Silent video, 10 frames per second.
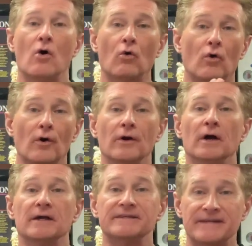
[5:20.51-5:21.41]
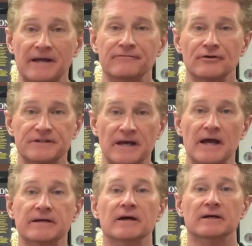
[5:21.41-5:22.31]
or
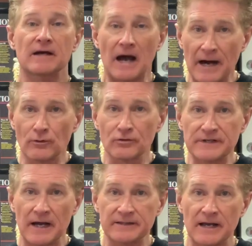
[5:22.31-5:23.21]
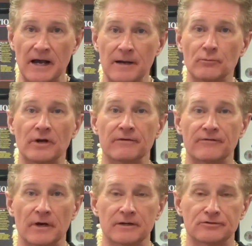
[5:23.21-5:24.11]
denvertechchiro.com. We
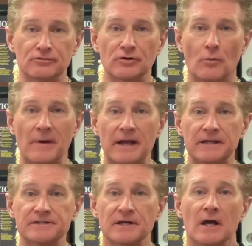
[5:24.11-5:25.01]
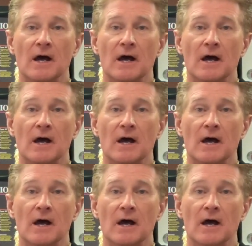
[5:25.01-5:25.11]
have 2 domains.